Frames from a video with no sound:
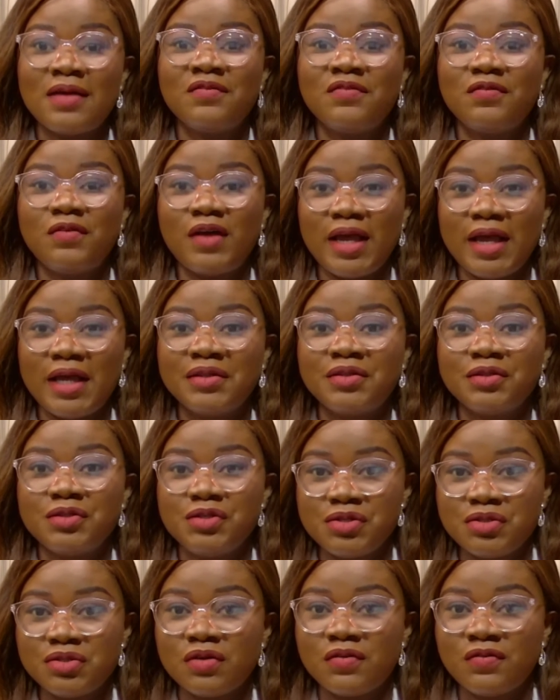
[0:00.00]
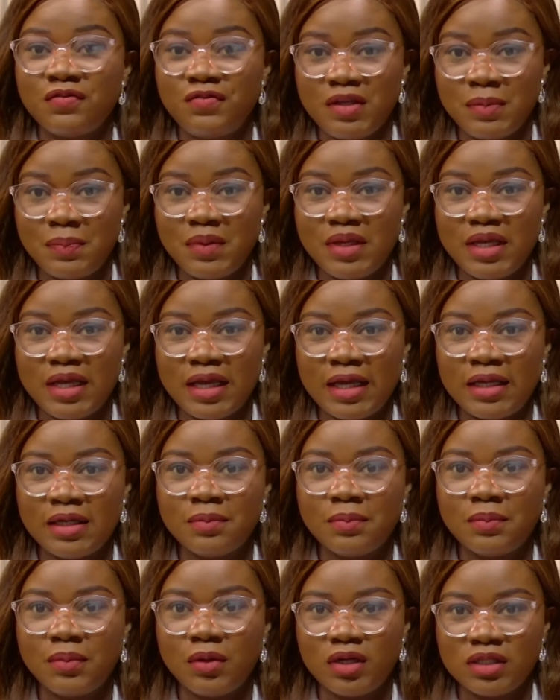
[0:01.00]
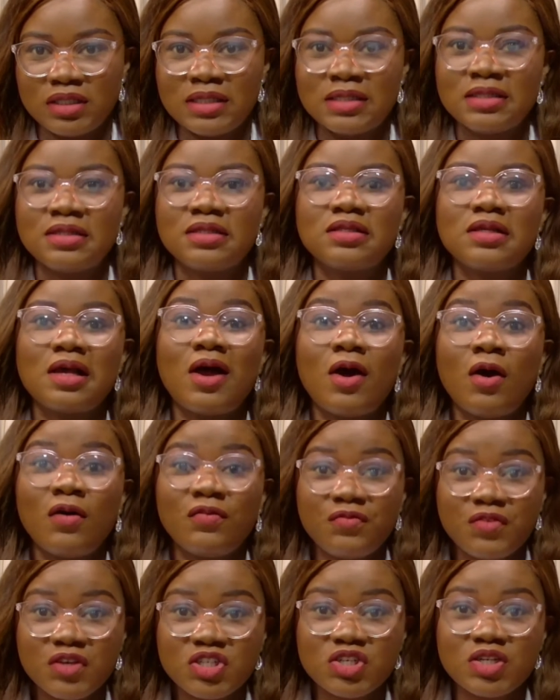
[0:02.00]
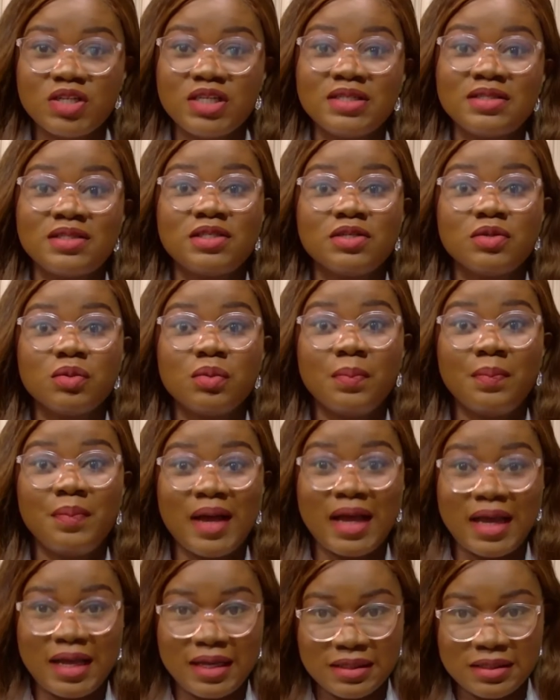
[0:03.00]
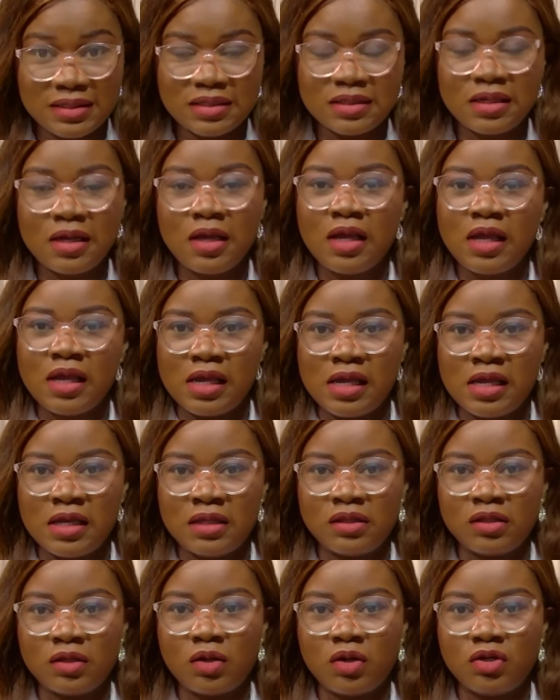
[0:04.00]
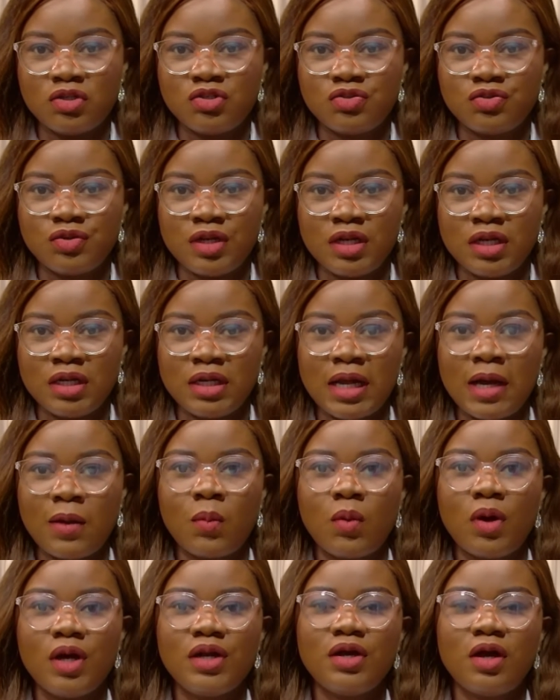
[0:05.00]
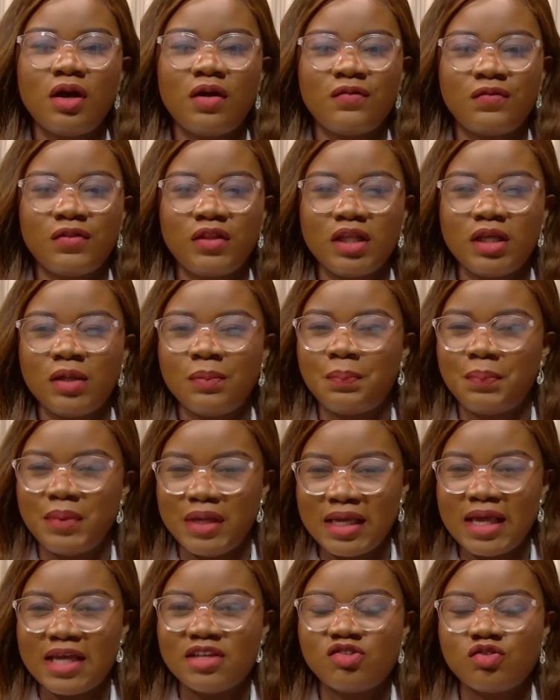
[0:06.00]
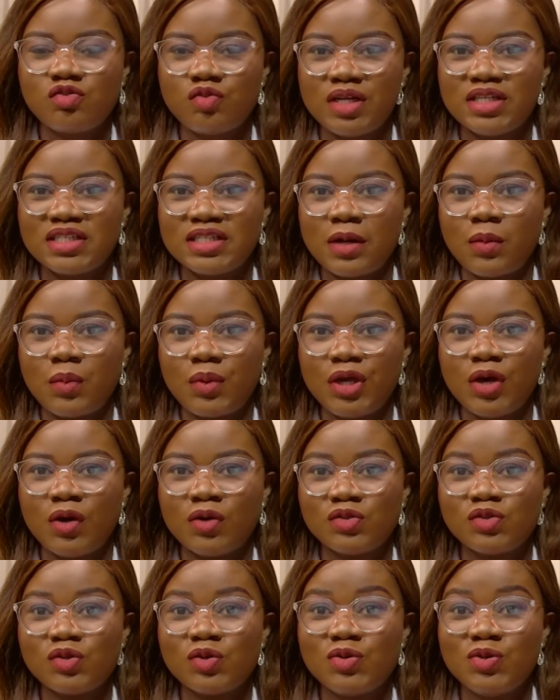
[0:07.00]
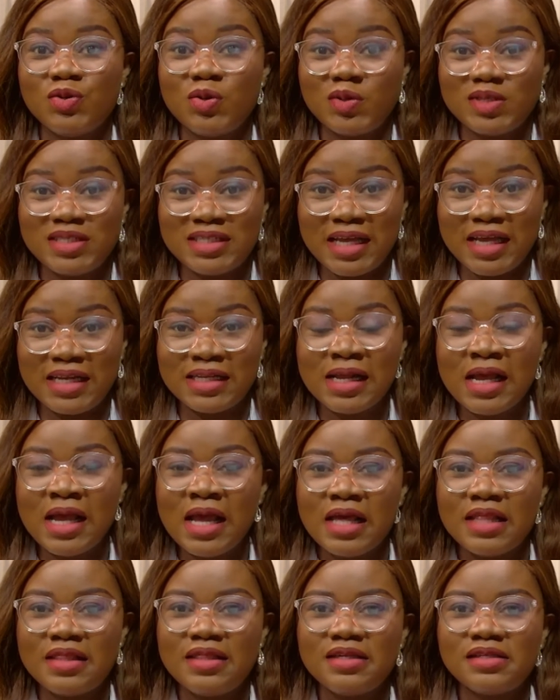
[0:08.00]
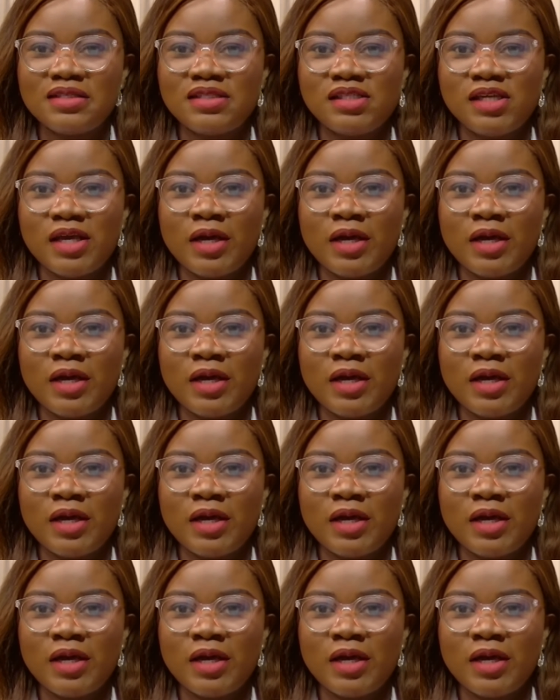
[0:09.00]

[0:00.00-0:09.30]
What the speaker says: via the use of VPN, but it's officially still banned in the country. Now, one of the biggest trends that we also noted this year